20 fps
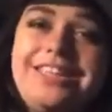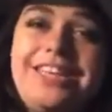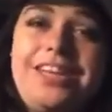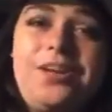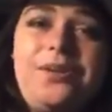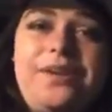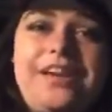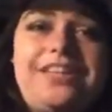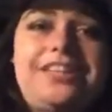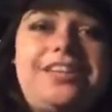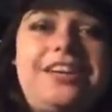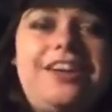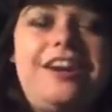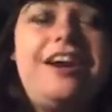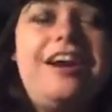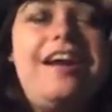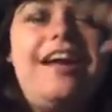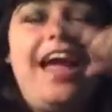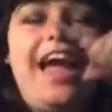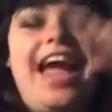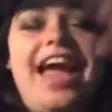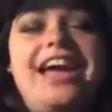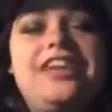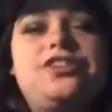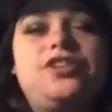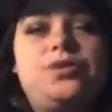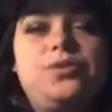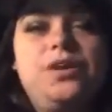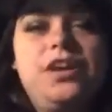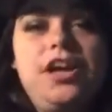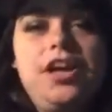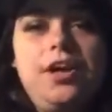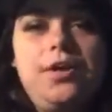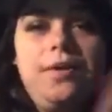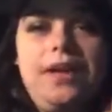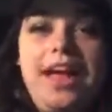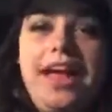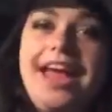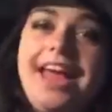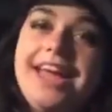do? It's your girl
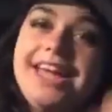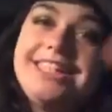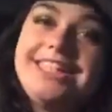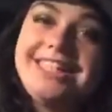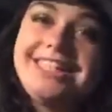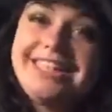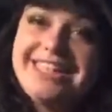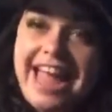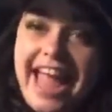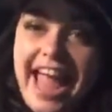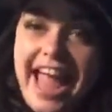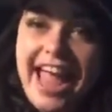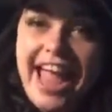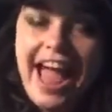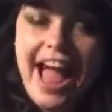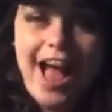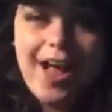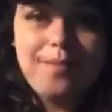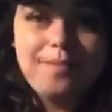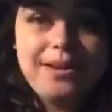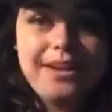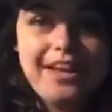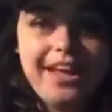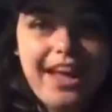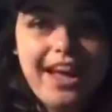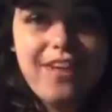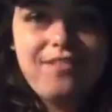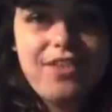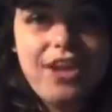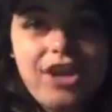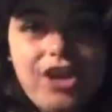A-True. Today I'm gonna give